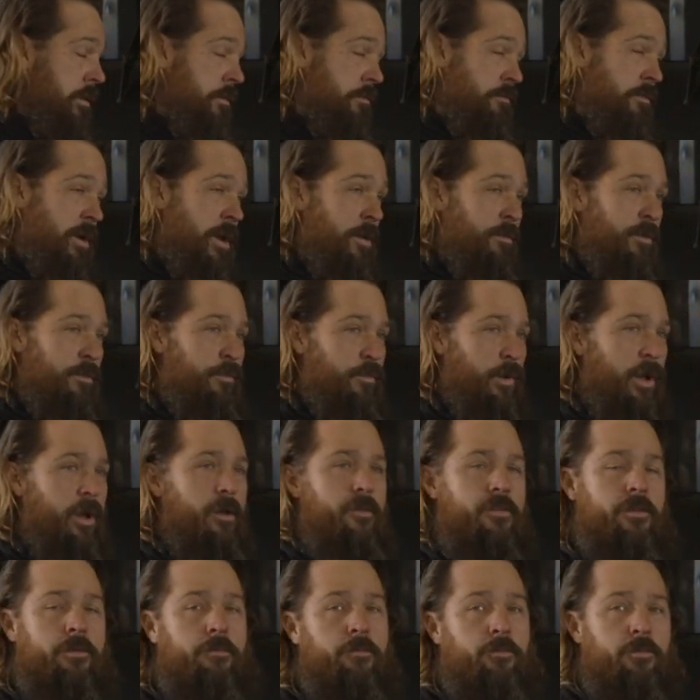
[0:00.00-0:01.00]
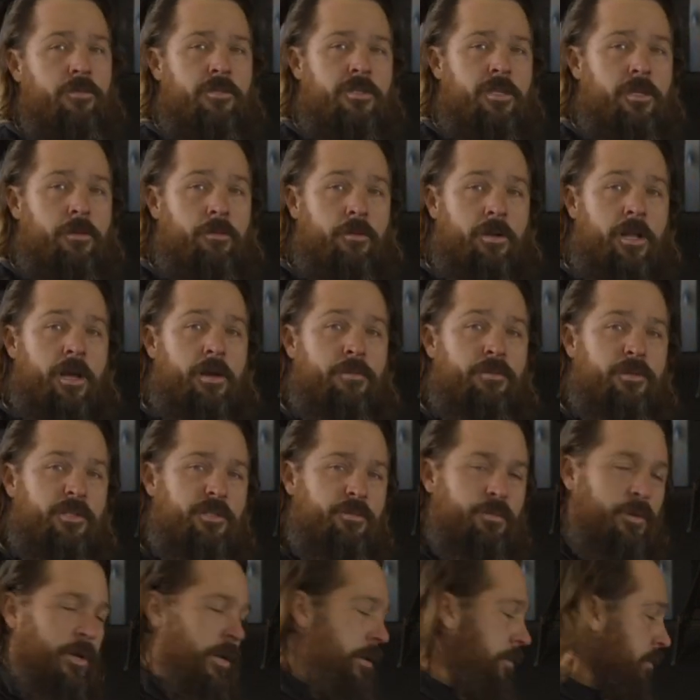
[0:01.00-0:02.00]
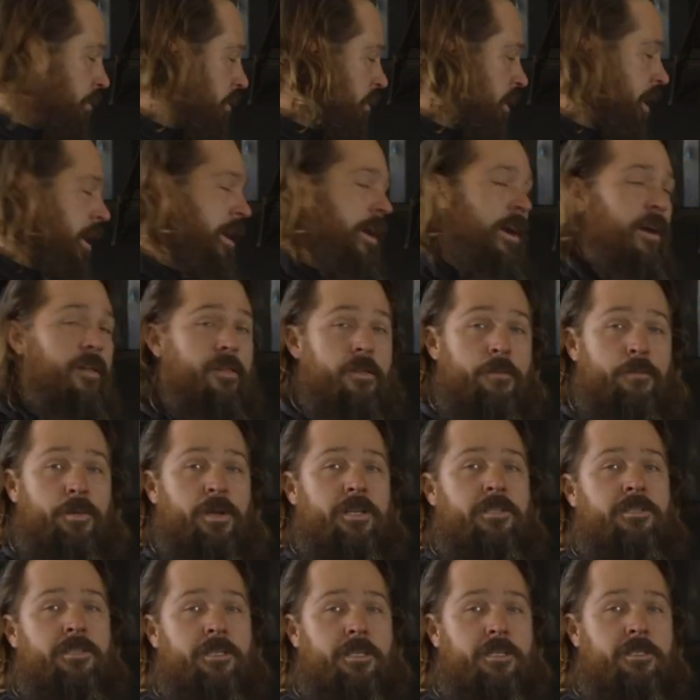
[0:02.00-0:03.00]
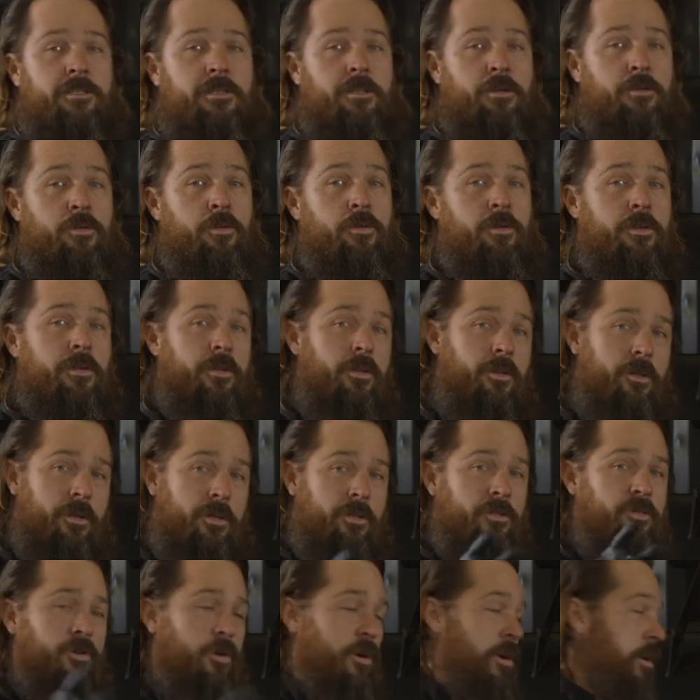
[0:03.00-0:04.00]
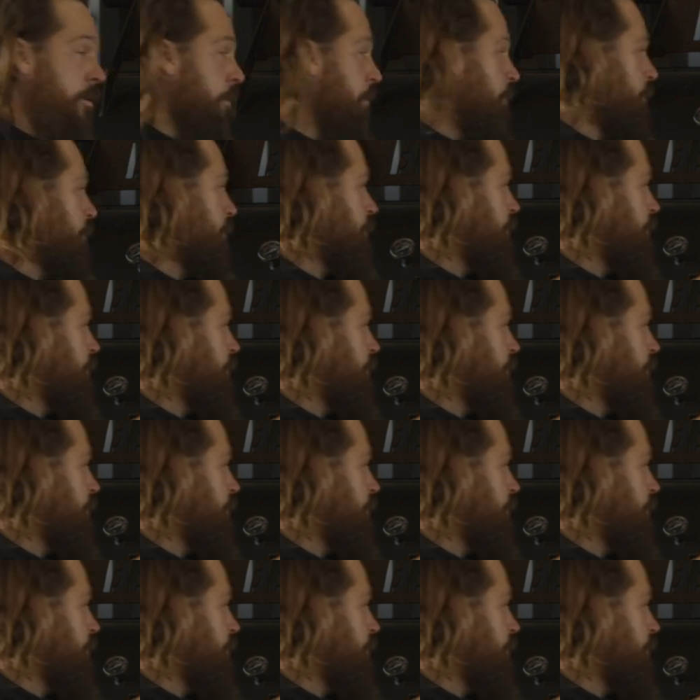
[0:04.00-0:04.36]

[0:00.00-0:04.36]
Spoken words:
Maybe bait them. We'll see what happens. But they are the best things to cook. You've got to try them.